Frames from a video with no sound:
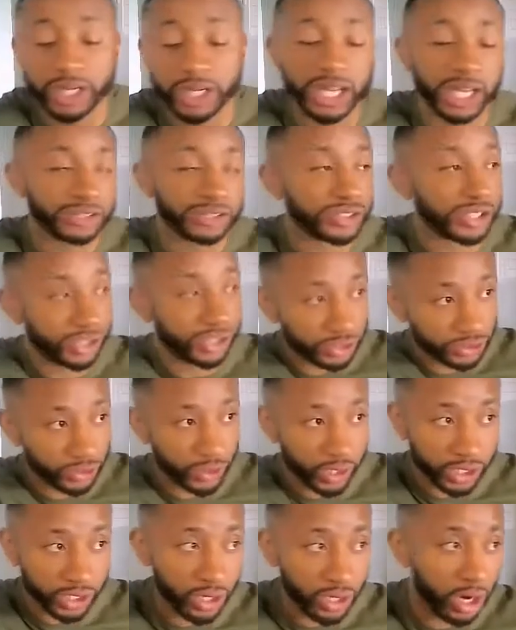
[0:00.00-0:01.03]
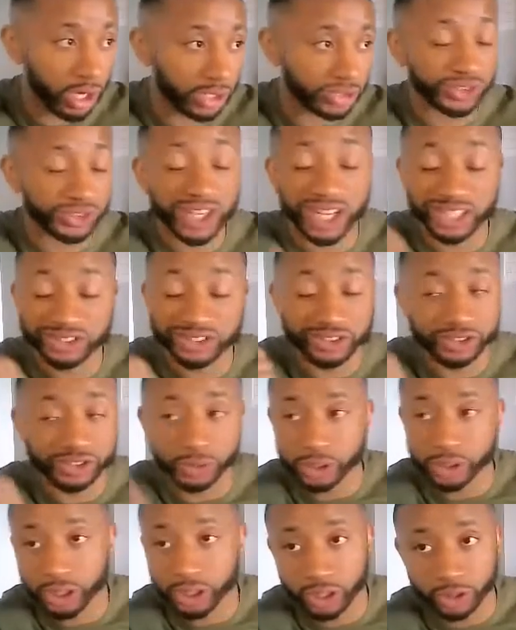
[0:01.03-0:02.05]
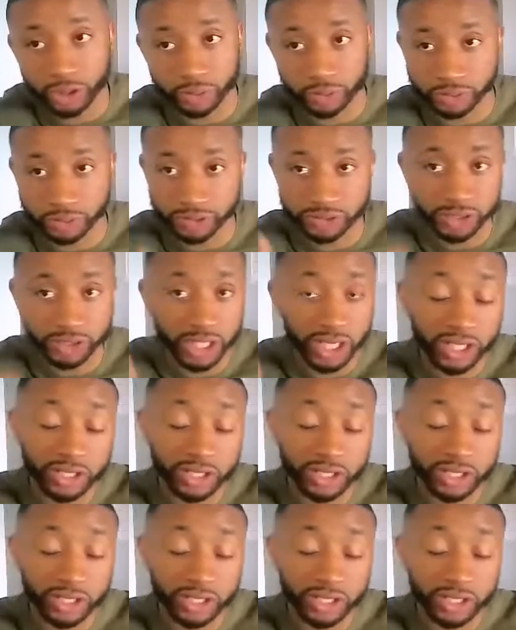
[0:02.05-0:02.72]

accounts, get those credit cards, those accounts of student loans,